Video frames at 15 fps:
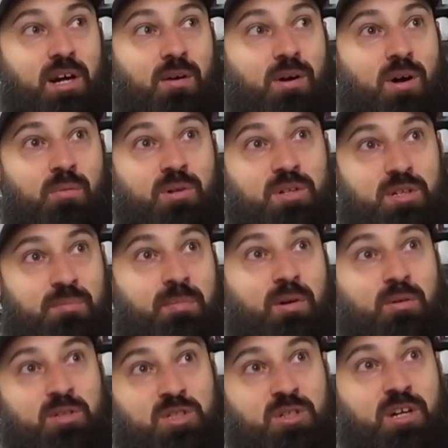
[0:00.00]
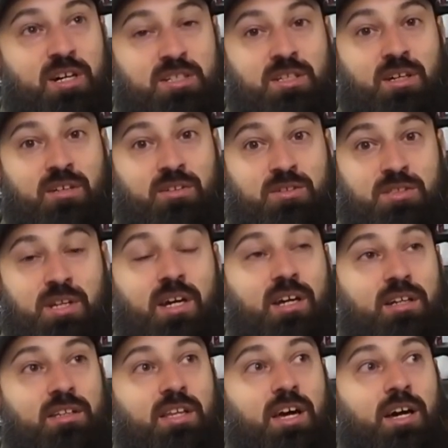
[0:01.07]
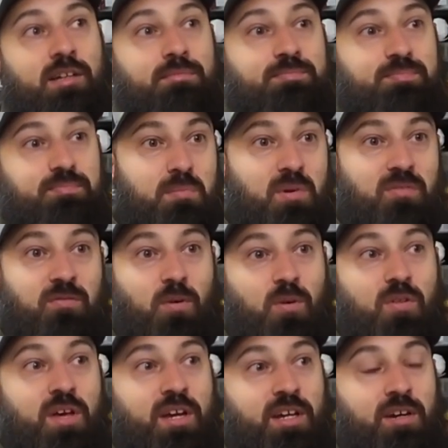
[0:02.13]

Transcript: I want you guys to understand that before that